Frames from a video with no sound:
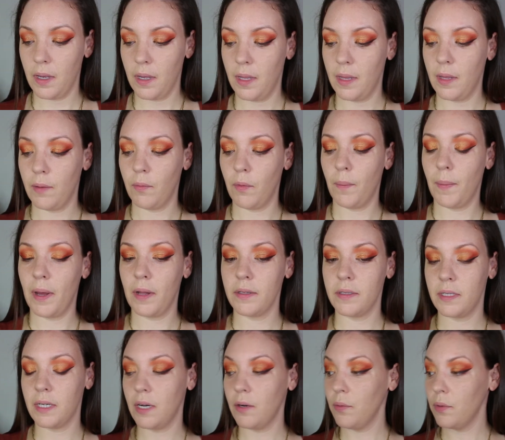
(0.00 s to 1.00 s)
And then we'll
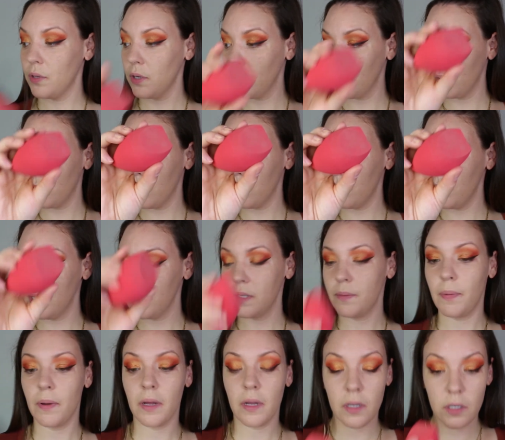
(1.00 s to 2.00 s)
bounce it out with our Morphe
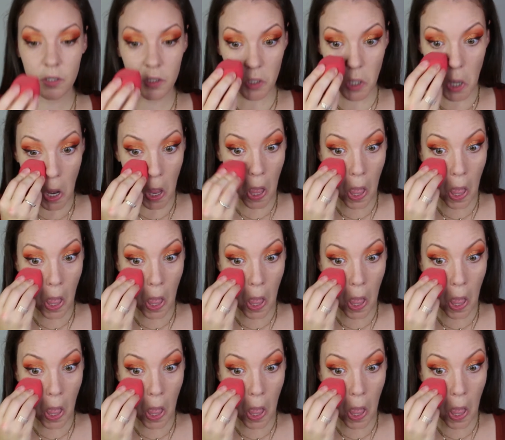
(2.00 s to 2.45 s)
sponge.